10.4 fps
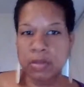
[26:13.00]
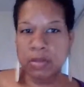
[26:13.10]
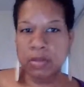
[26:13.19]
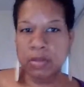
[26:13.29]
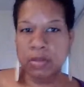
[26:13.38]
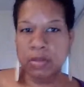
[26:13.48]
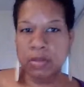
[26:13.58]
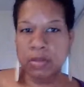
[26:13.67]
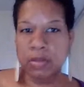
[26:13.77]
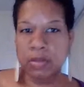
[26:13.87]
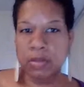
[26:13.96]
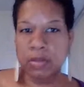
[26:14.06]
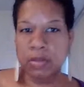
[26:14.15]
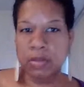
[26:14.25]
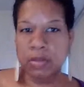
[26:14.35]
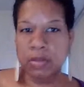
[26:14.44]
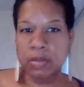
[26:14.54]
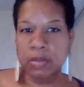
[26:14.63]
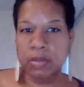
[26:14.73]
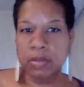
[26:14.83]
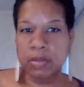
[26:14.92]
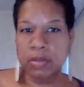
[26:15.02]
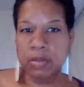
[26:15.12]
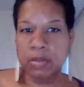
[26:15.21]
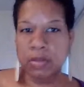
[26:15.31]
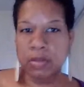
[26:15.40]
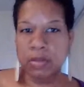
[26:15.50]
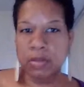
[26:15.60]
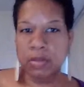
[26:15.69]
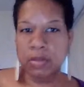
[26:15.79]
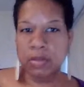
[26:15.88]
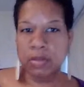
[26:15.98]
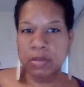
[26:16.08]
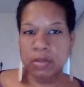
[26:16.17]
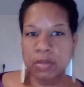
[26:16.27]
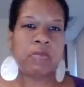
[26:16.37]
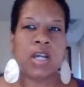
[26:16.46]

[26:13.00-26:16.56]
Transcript: come out the box reading every word perfectly.